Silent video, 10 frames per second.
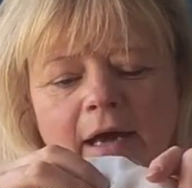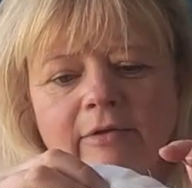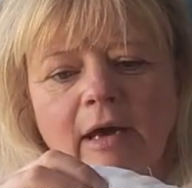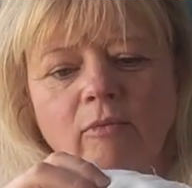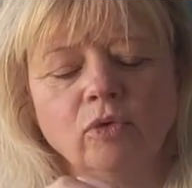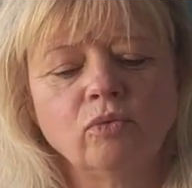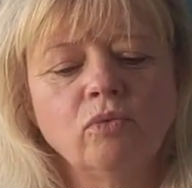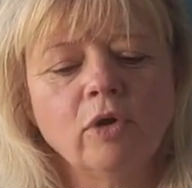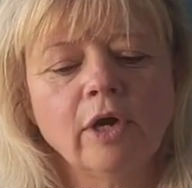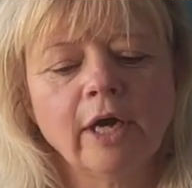how that would
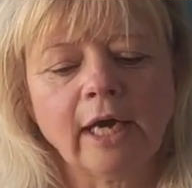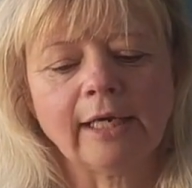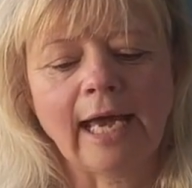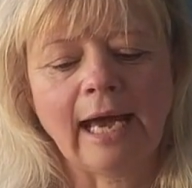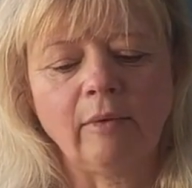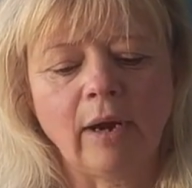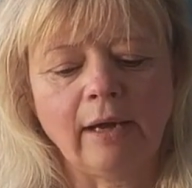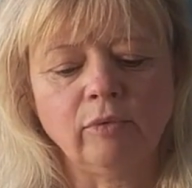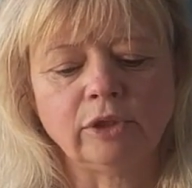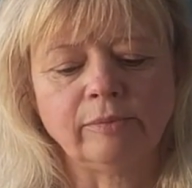work and how I
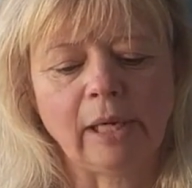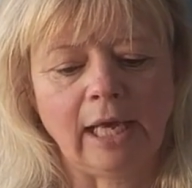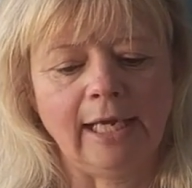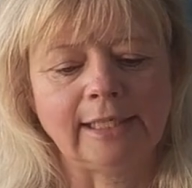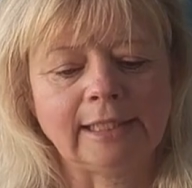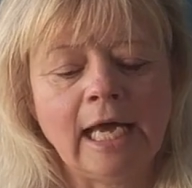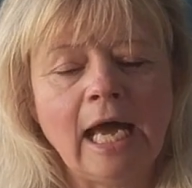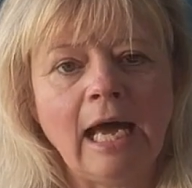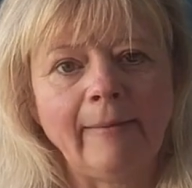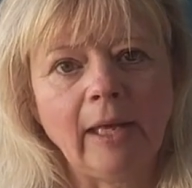would apply it.
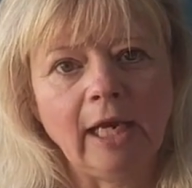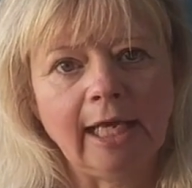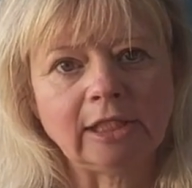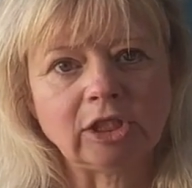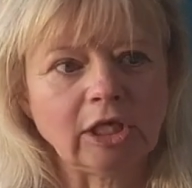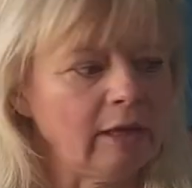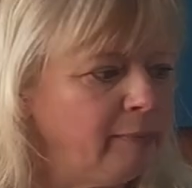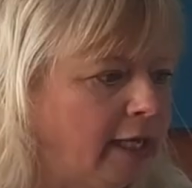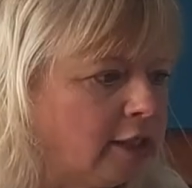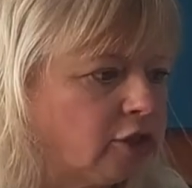I'm going to insert a
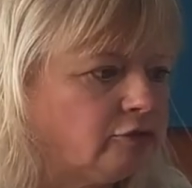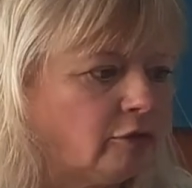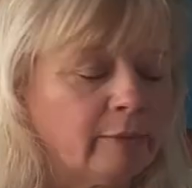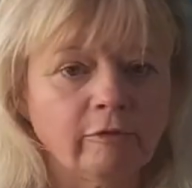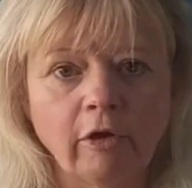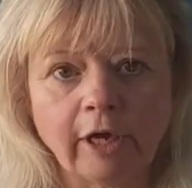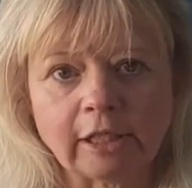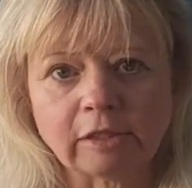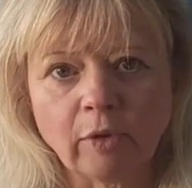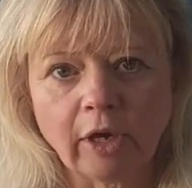picture from the
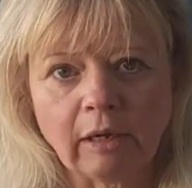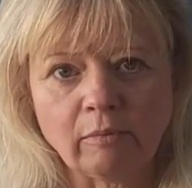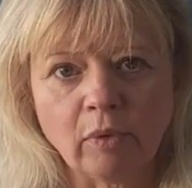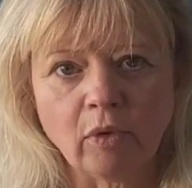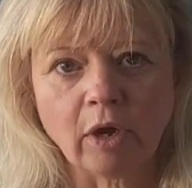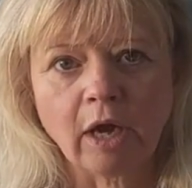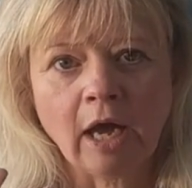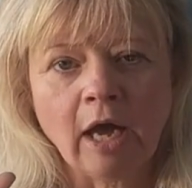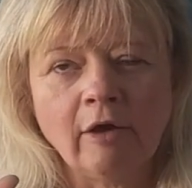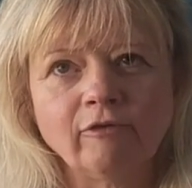Rocking Smocking book
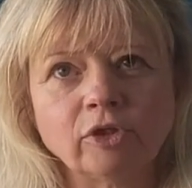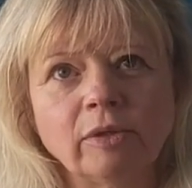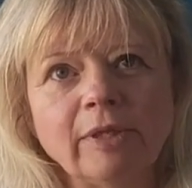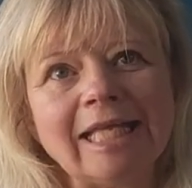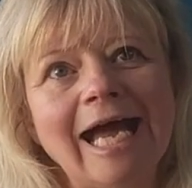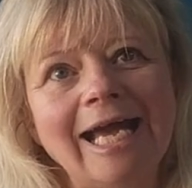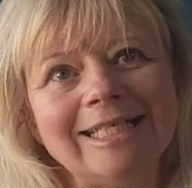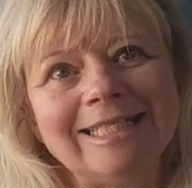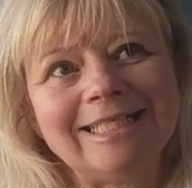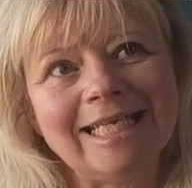for something that
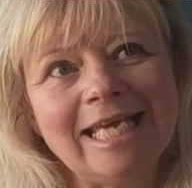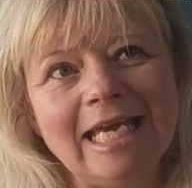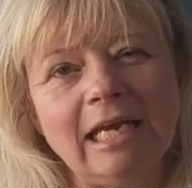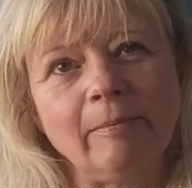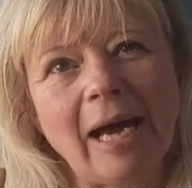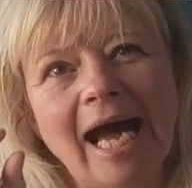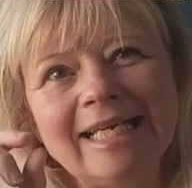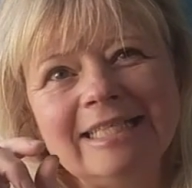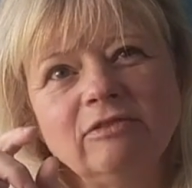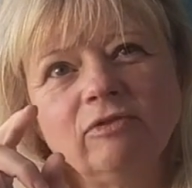I'd seen, but I
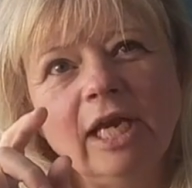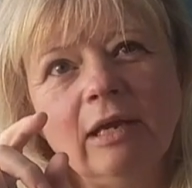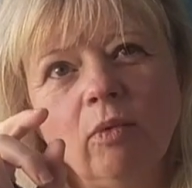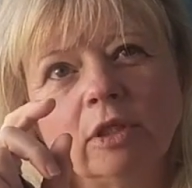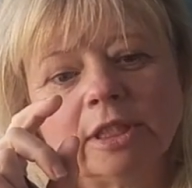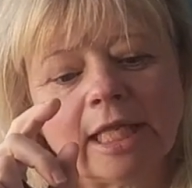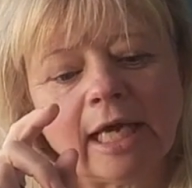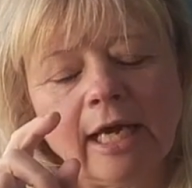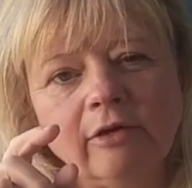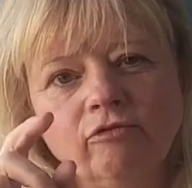didn't really want that
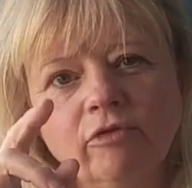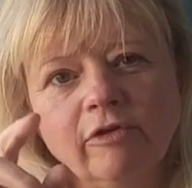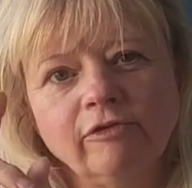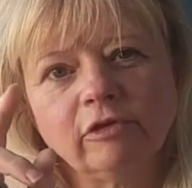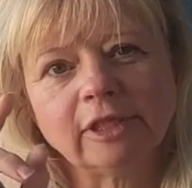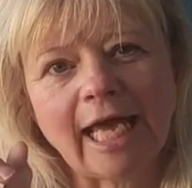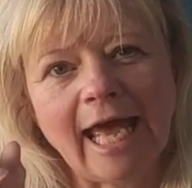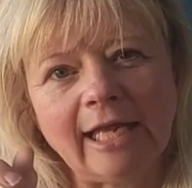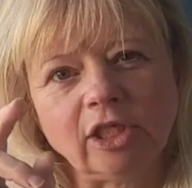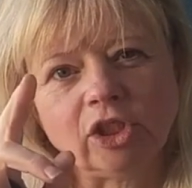kind of ruffled
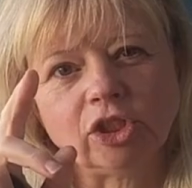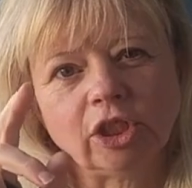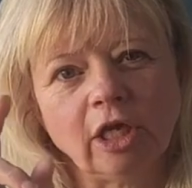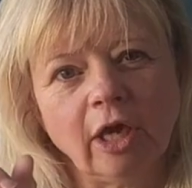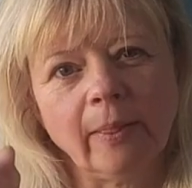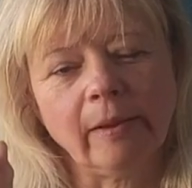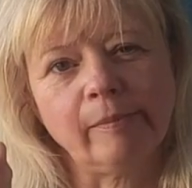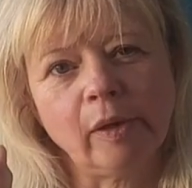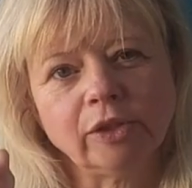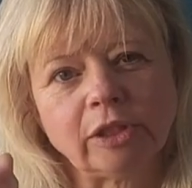edge at the
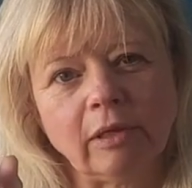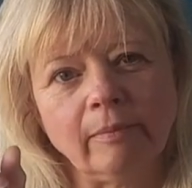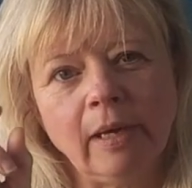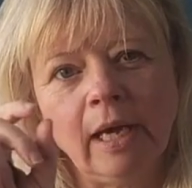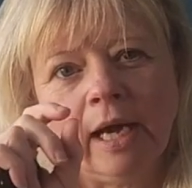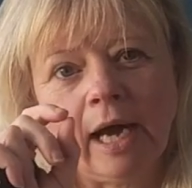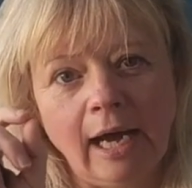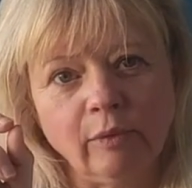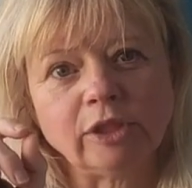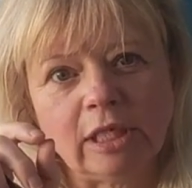bottom.
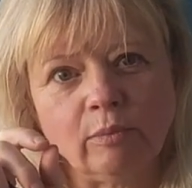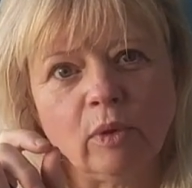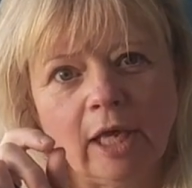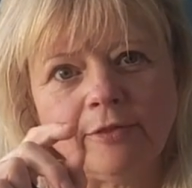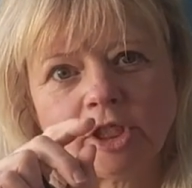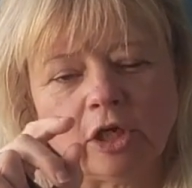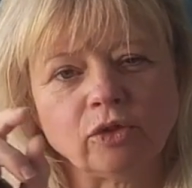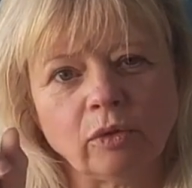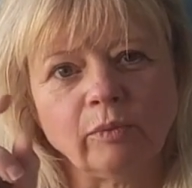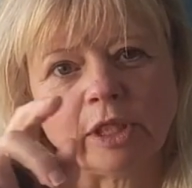I wanted it more like the
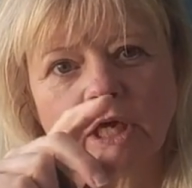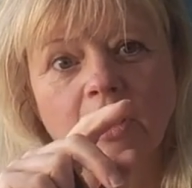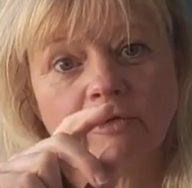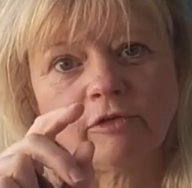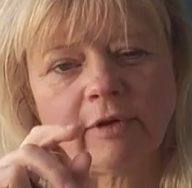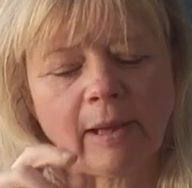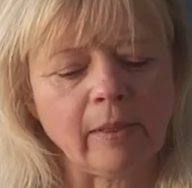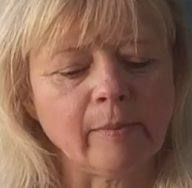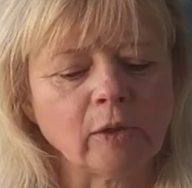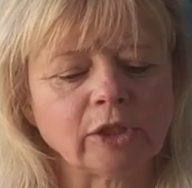toast one with a cuff around
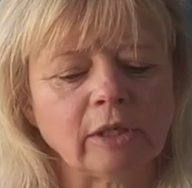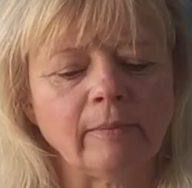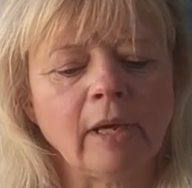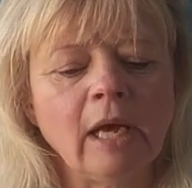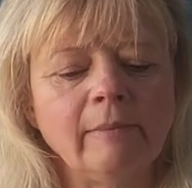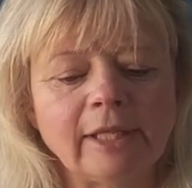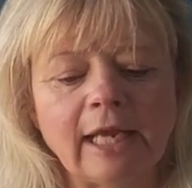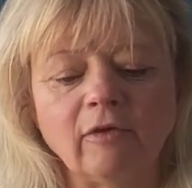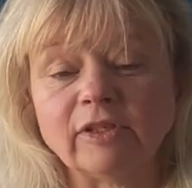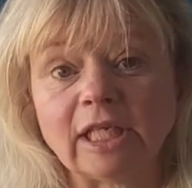the bottom. But
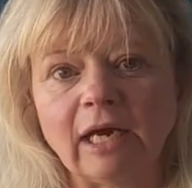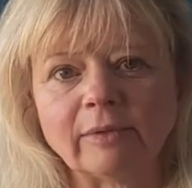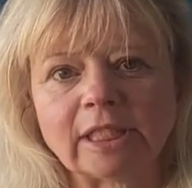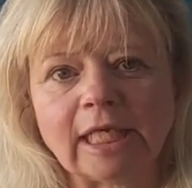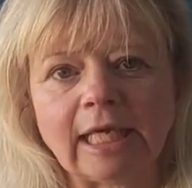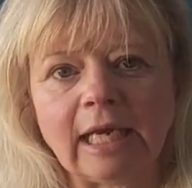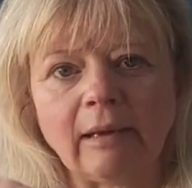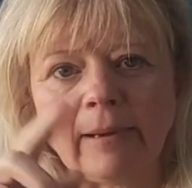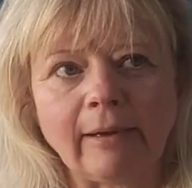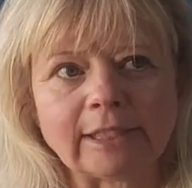then obviously I was thinking
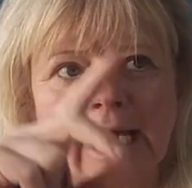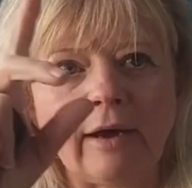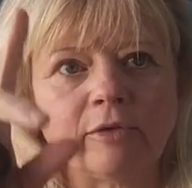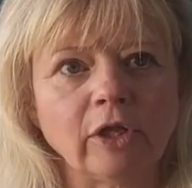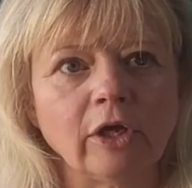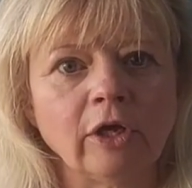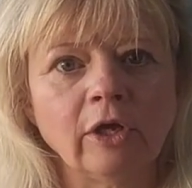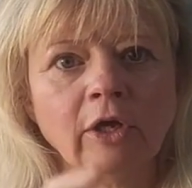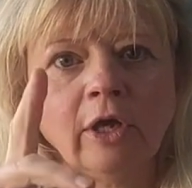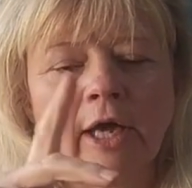about how the
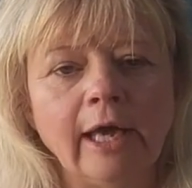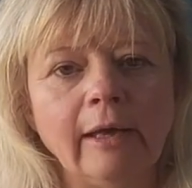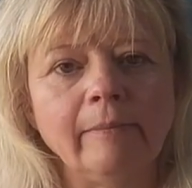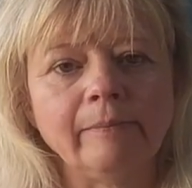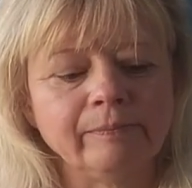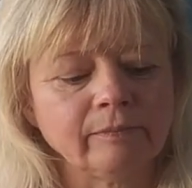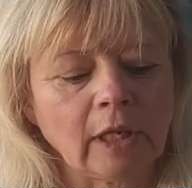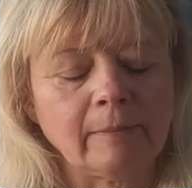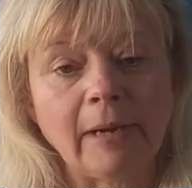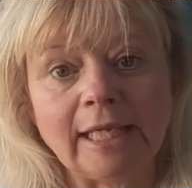
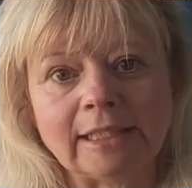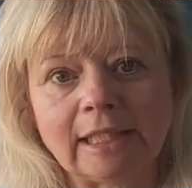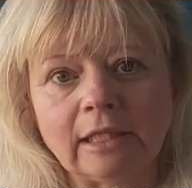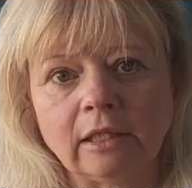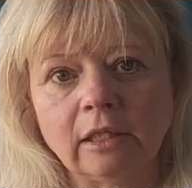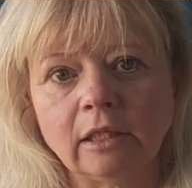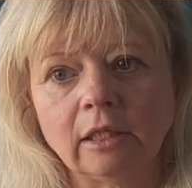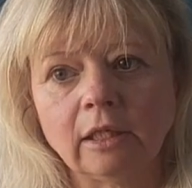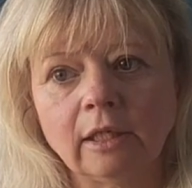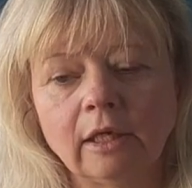binding
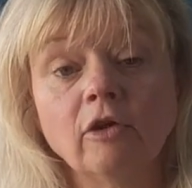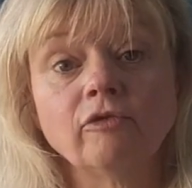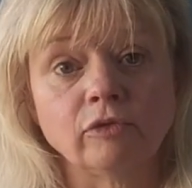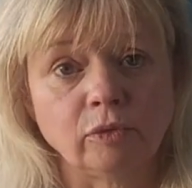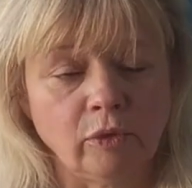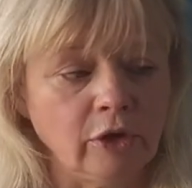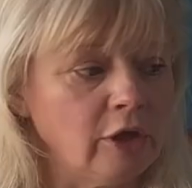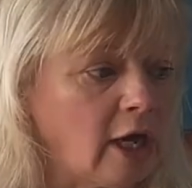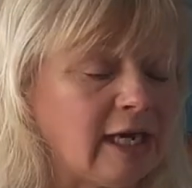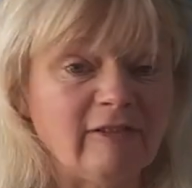the cuff would
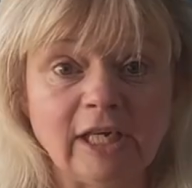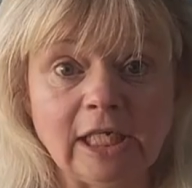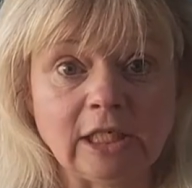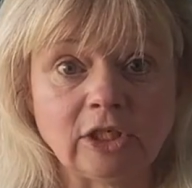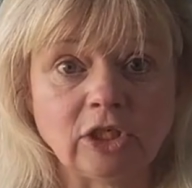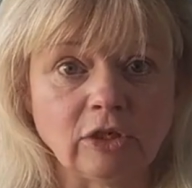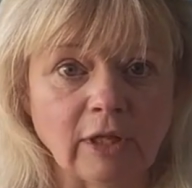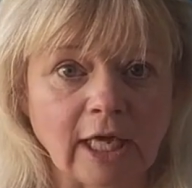work and if I needed to do